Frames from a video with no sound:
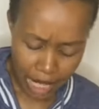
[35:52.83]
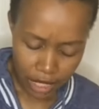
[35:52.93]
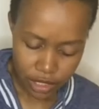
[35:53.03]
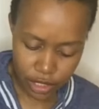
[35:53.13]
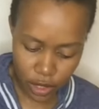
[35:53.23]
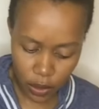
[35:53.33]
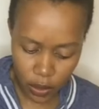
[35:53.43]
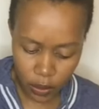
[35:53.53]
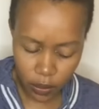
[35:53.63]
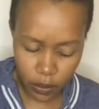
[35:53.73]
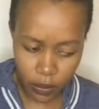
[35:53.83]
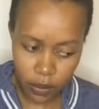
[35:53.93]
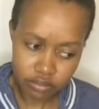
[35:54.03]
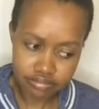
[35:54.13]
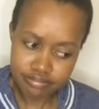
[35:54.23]
So
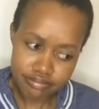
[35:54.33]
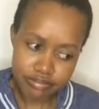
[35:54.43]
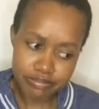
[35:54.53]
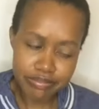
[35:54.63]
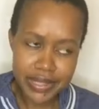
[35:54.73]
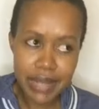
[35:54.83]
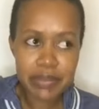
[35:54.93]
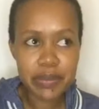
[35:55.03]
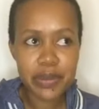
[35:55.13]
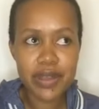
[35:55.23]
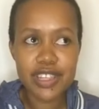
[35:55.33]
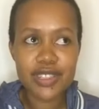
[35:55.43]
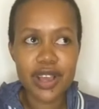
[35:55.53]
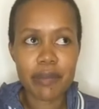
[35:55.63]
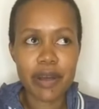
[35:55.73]
some people, when they
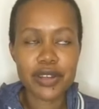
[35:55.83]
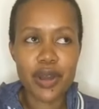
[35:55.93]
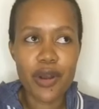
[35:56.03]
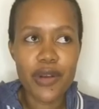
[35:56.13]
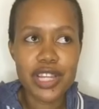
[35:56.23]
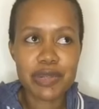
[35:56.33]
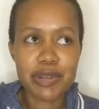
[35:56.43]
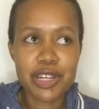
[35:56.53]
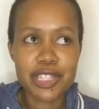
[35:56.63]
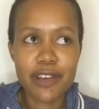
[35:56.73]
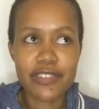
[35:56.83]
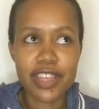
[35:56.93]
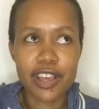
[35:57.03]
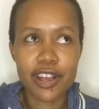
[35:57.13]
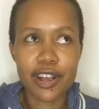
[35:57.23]
talk about orange, because of
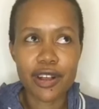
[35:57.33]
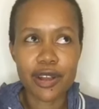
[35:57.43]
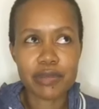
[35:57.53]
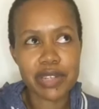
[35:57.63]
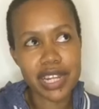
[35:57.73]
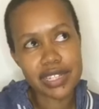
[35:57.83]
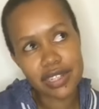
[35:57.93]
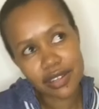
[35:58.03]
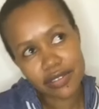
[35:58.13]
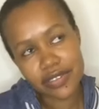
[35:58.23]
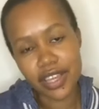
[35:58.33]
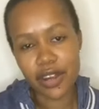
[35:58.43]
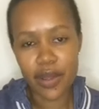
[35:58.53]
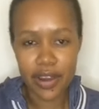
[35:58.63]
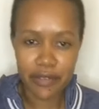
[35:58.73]
the combination of
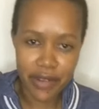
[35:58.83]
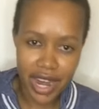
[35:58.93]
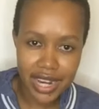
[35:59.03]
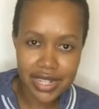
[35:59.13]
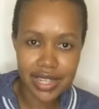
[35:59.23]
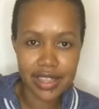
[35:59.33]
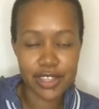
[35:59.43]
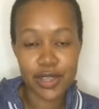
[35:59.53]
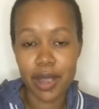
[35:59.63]
yellow and red, they talk